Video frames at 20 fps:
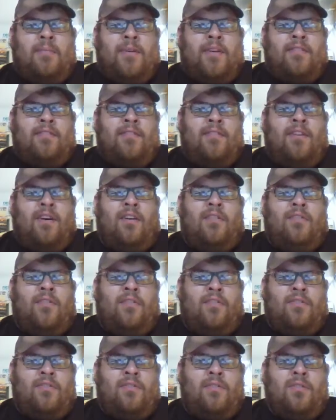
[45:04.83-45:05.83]
make something off of
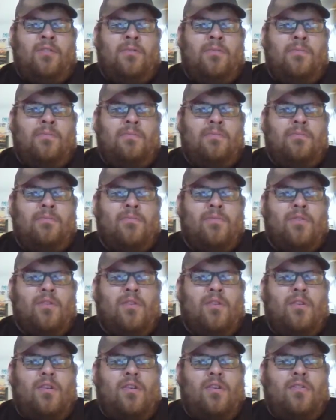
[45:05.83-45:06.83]
it too.
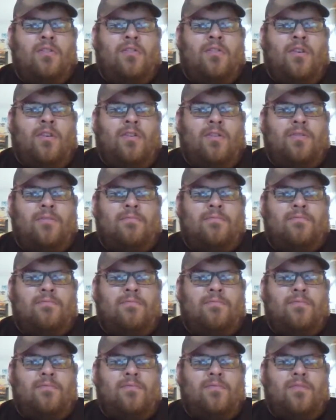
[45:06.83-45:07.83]
So
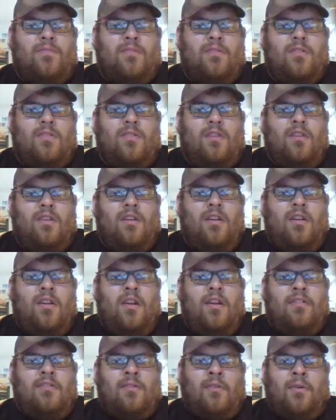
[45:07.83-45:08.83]

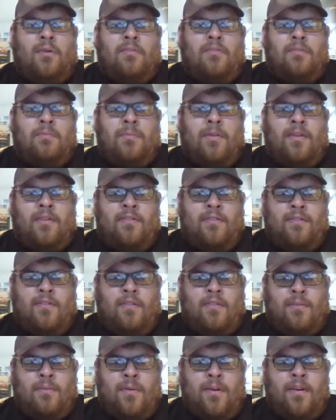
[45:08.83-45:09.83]
It's a horse apiece
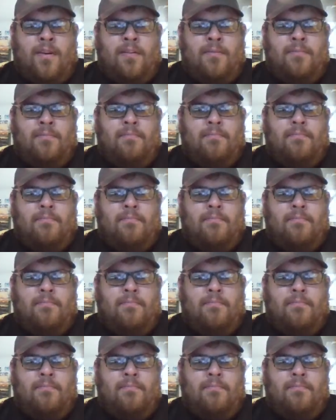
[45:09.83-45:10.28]
either way